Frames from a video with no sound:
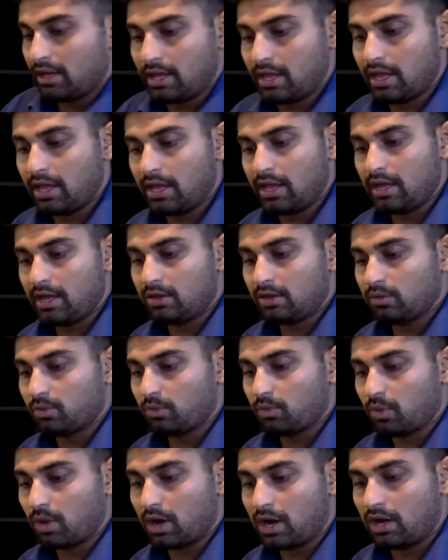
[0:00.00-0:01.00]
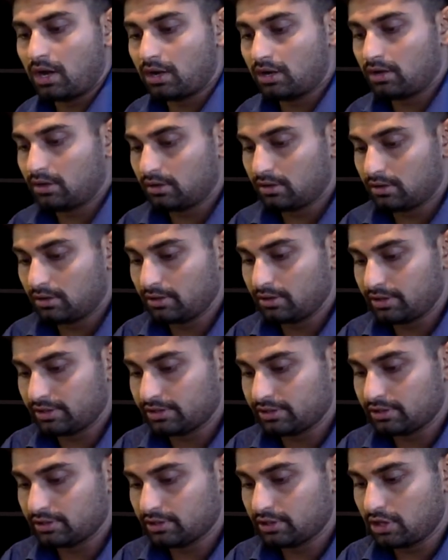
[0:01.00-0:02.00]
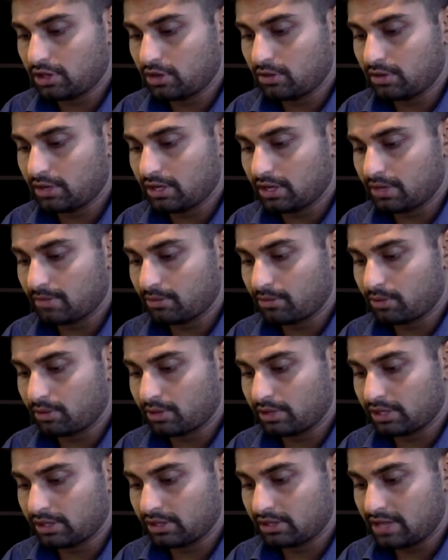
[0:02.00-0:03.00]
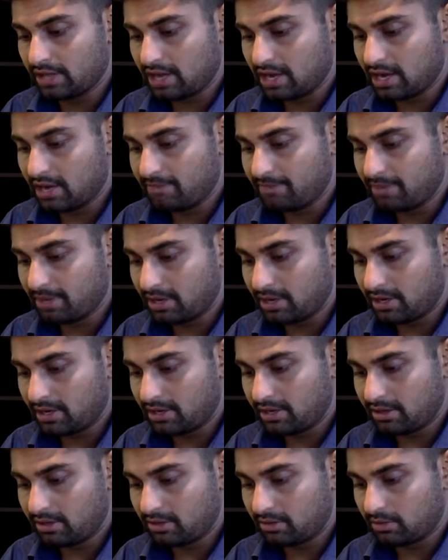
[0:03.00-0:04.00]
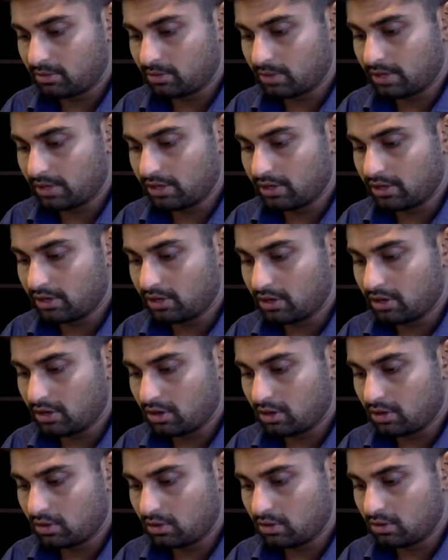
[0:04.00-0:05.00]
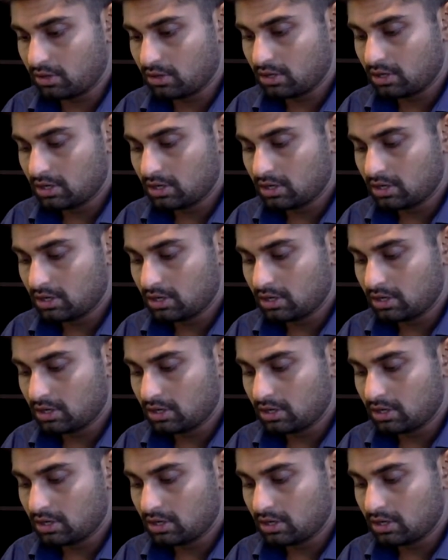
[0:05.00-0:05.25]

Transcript: And while this is loading, I'm going to get the iPod ready to go.